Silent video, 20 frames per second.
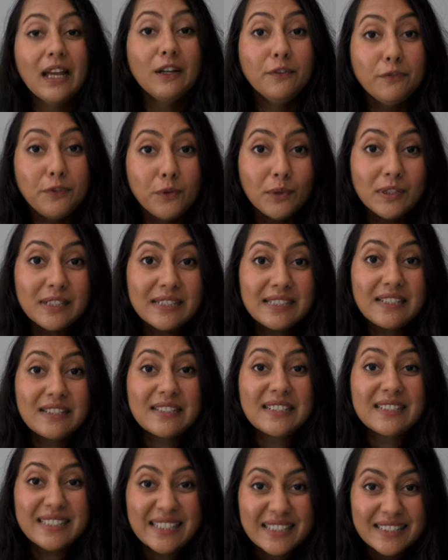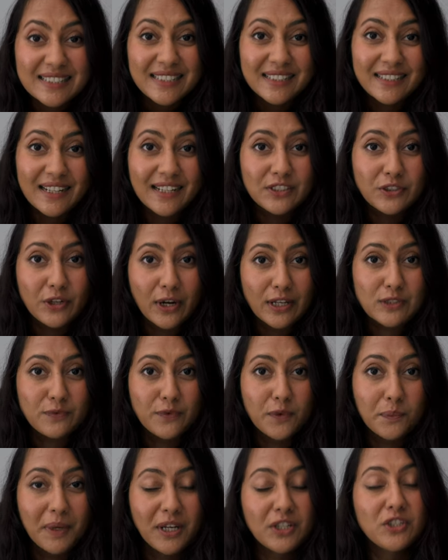And if you want to see a sixty day
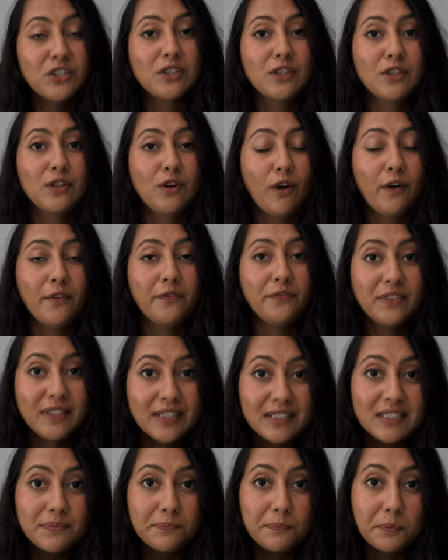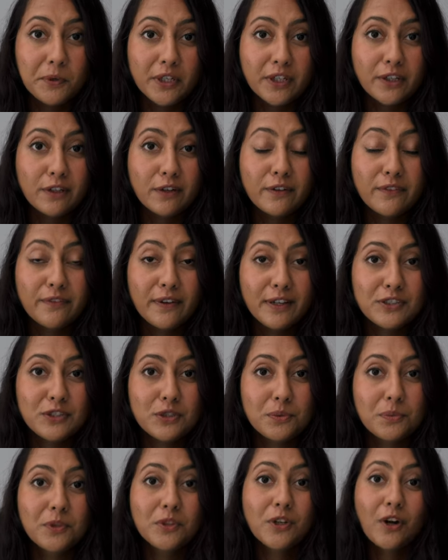transformation of this particular
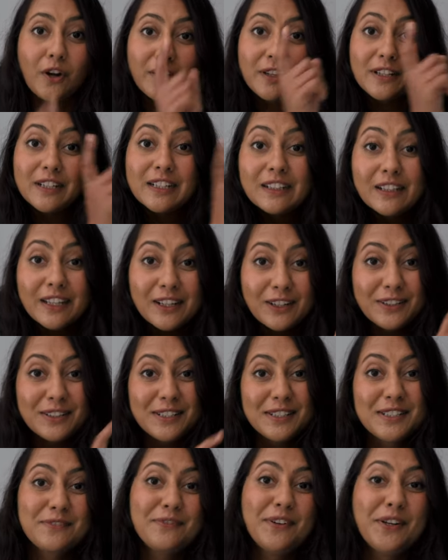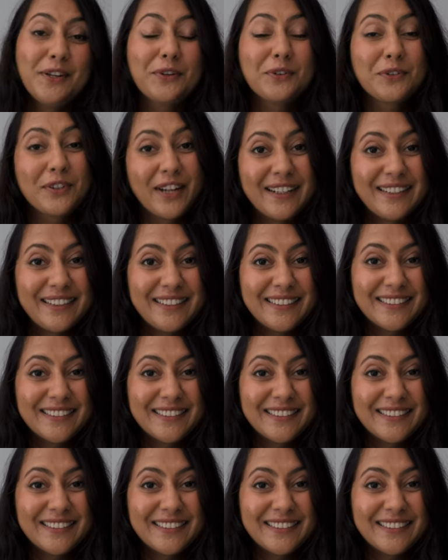vegetable garden, click on this video right